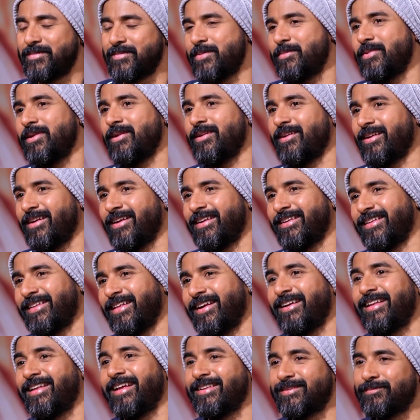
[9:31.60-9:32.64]
Maybe in
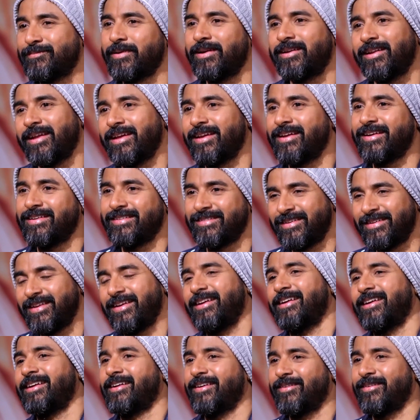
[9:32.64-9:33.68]
that aspect, I can
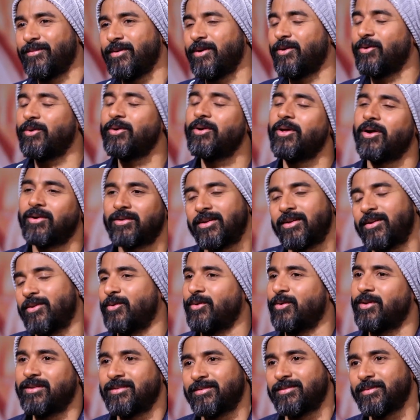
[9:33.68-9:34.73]
say Varun Doctor
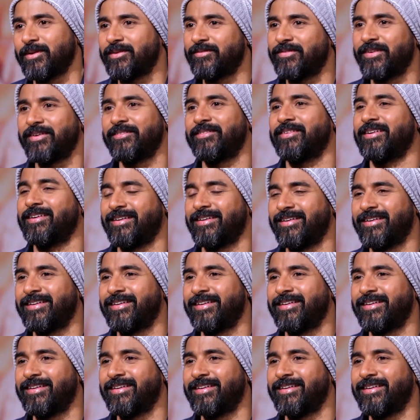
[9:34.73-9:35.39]
role is my favorite.